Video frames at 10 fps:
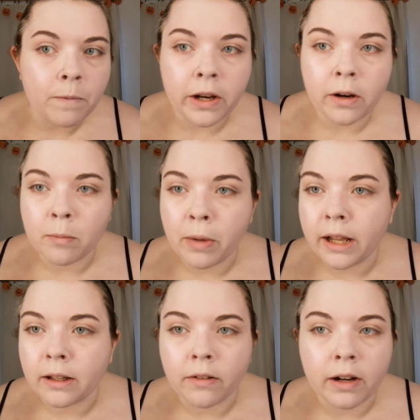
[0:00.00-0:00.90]
I know I'm
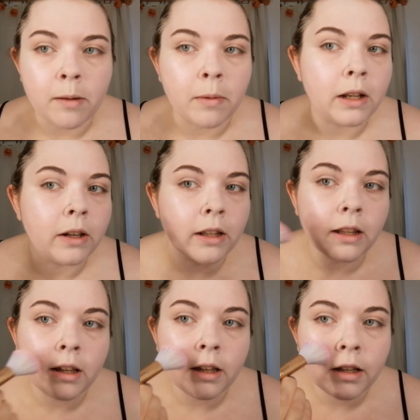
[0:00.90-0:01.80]
pale already, but look at
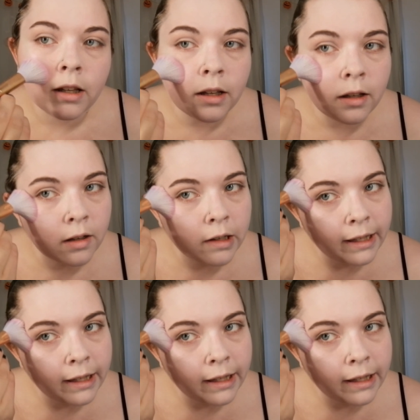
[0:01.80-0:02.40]
that.